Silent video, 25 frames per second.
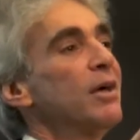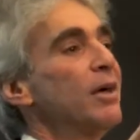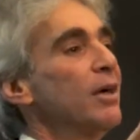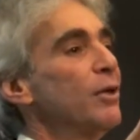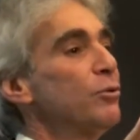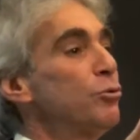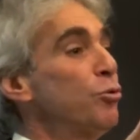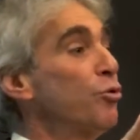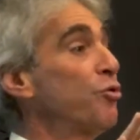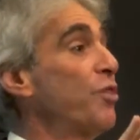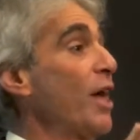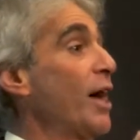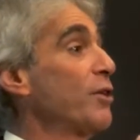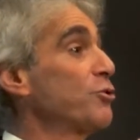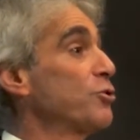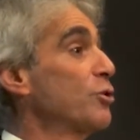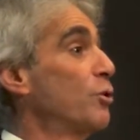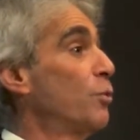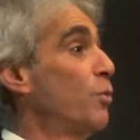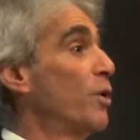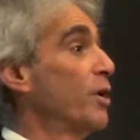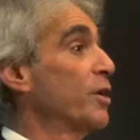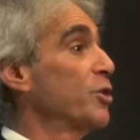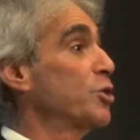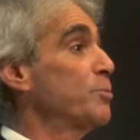in
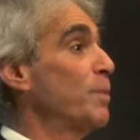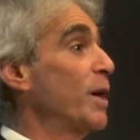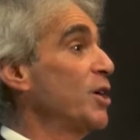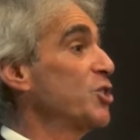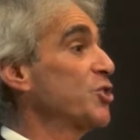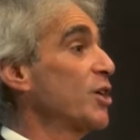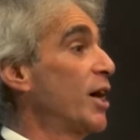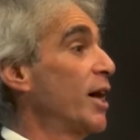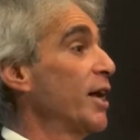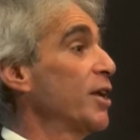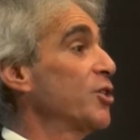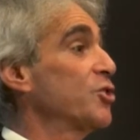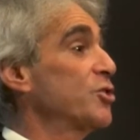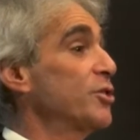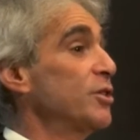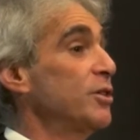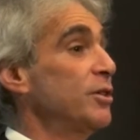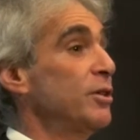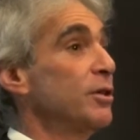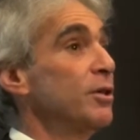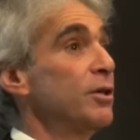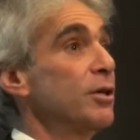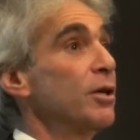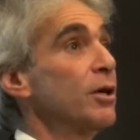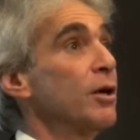2001: A Space Odyssey,
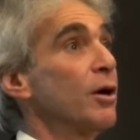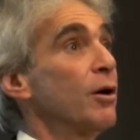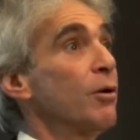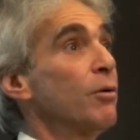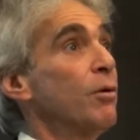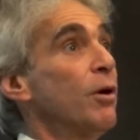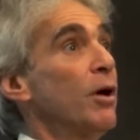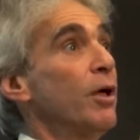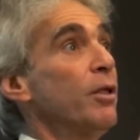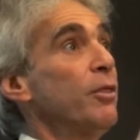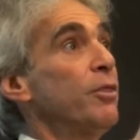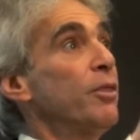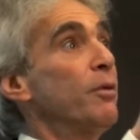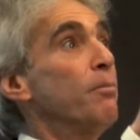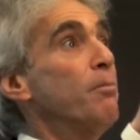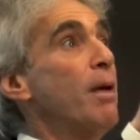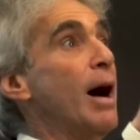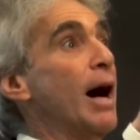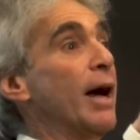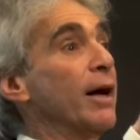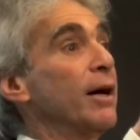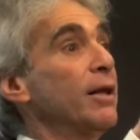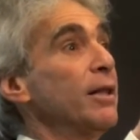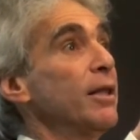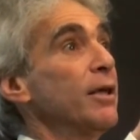the
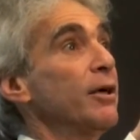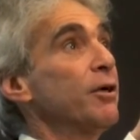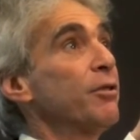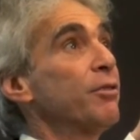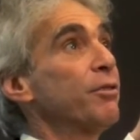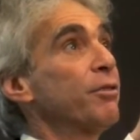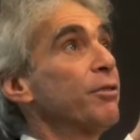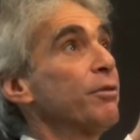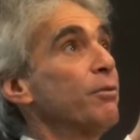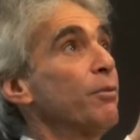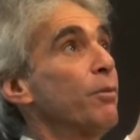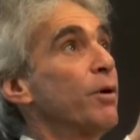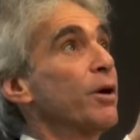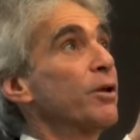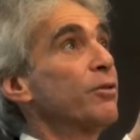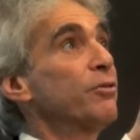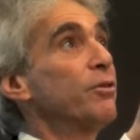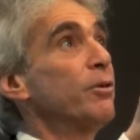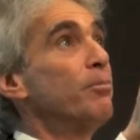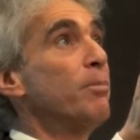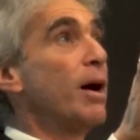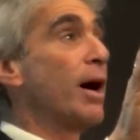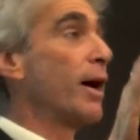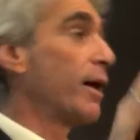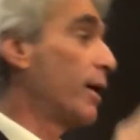monolith. What is
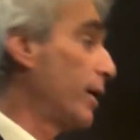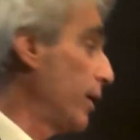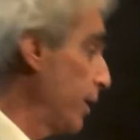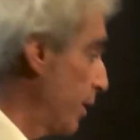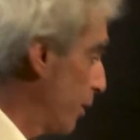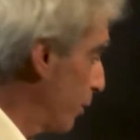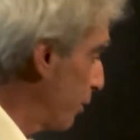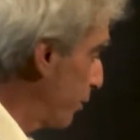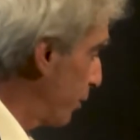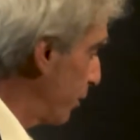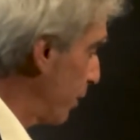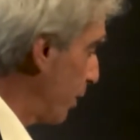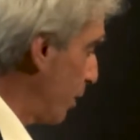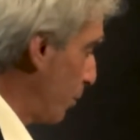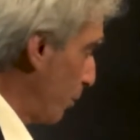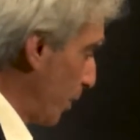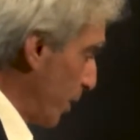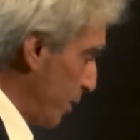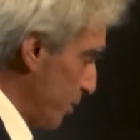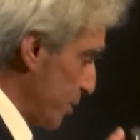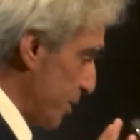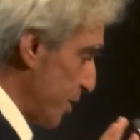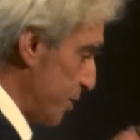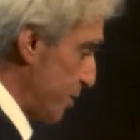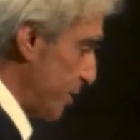the monolith? What
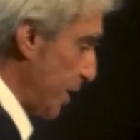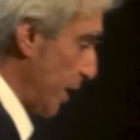is this